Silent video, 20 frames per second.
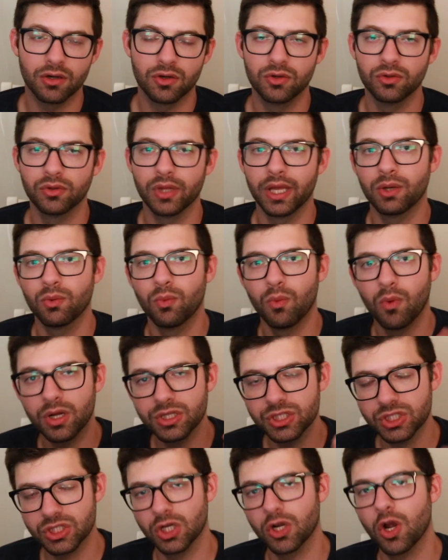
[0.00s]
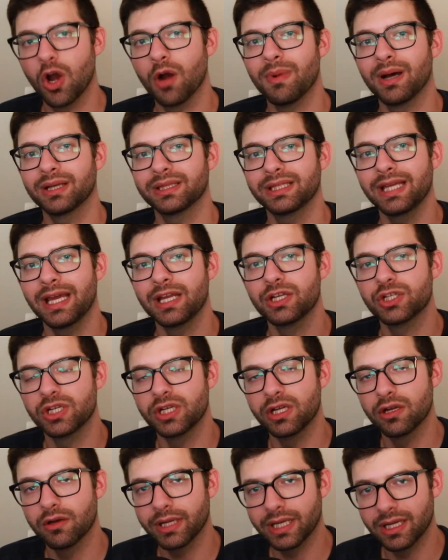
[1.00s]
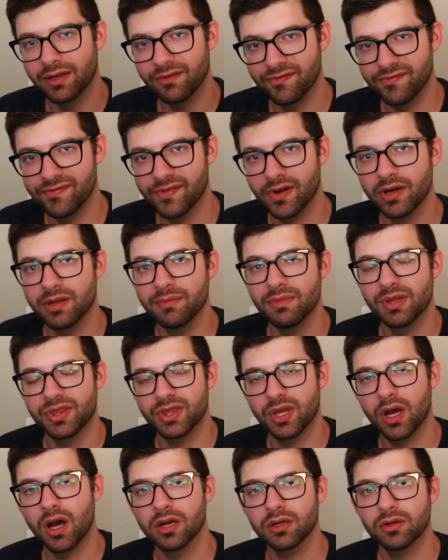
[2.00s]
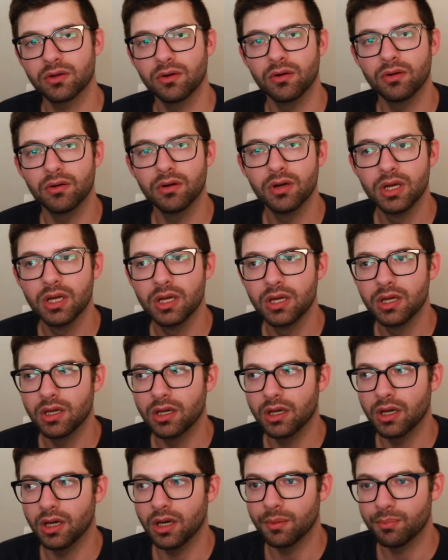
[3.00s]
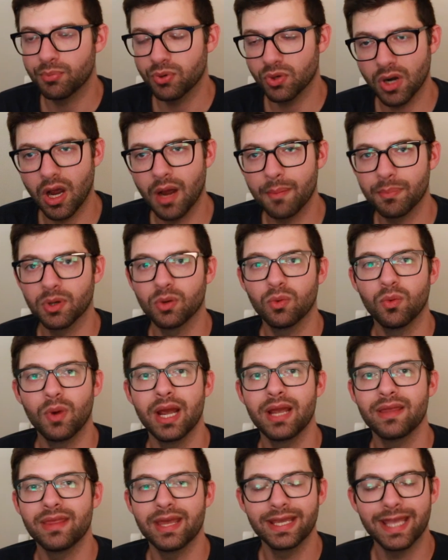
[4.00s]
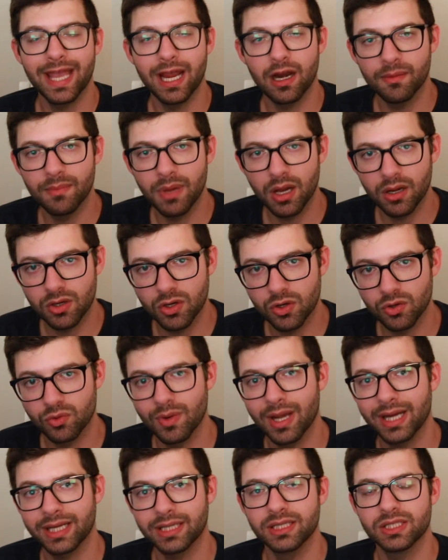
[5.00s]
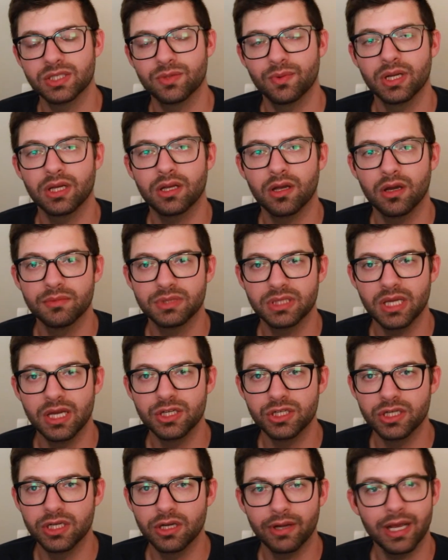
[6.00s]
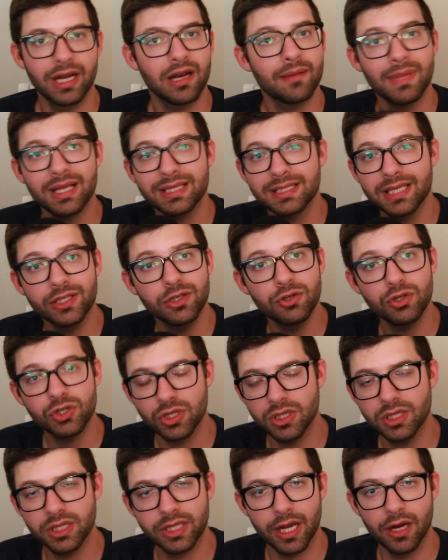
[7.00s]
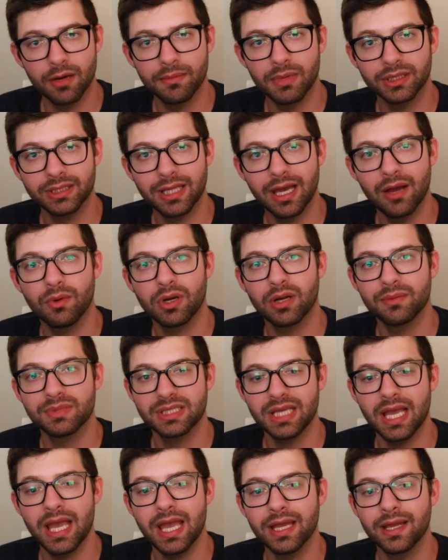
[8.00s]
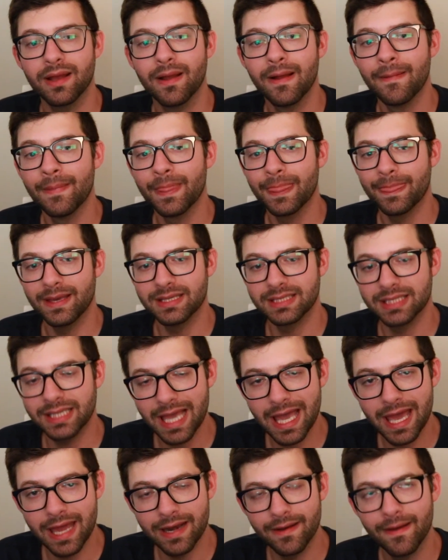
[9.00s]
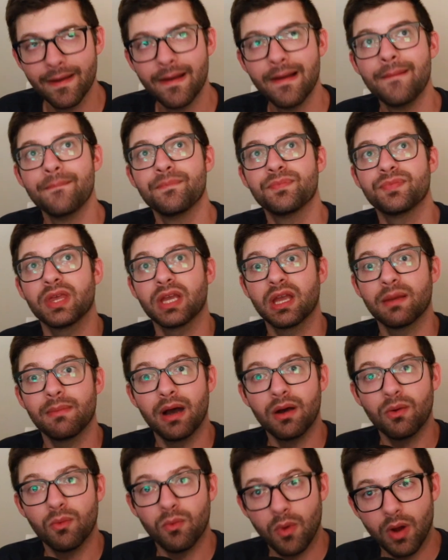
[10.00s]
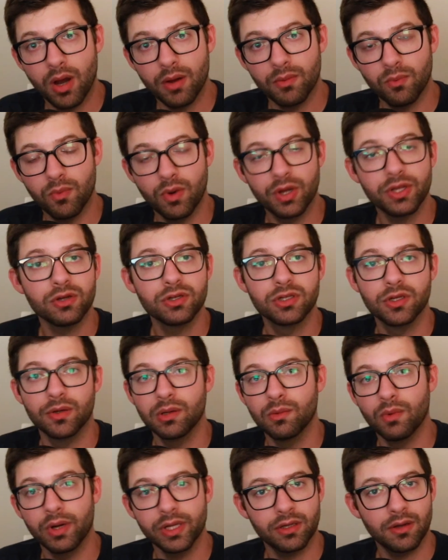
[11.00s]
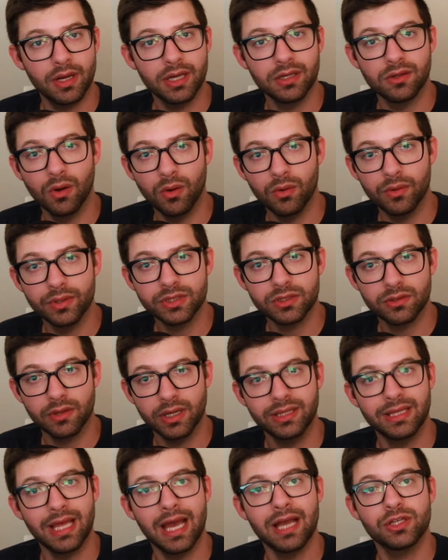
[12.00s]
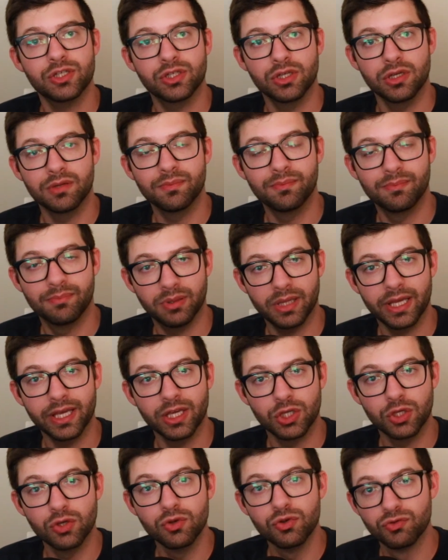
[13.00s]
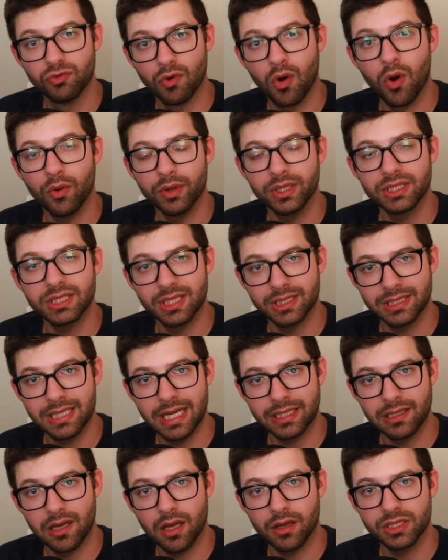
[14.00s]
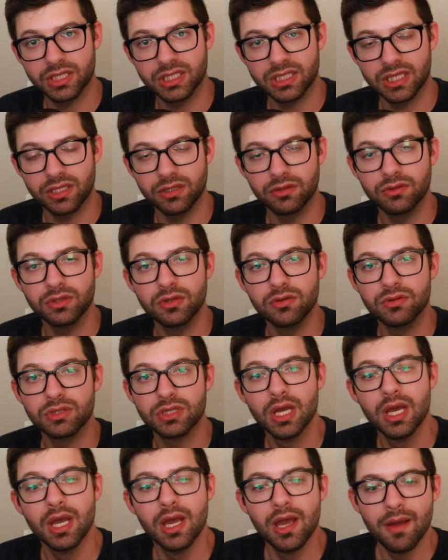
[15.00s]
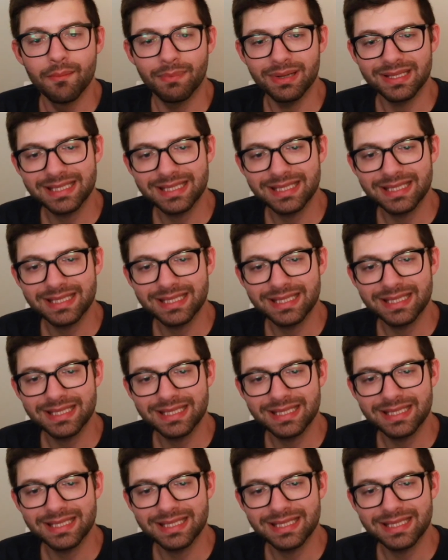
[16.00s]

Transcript: who like wants to go about the engineering in a very methodical, proper way. They care about correctness when it comes to engineering. And I'm not saying you shouldn't care about that. What I'm saying is, again, Think about what you're doing, what your end goal is, right? That should play a huge role into the technologies that you use. But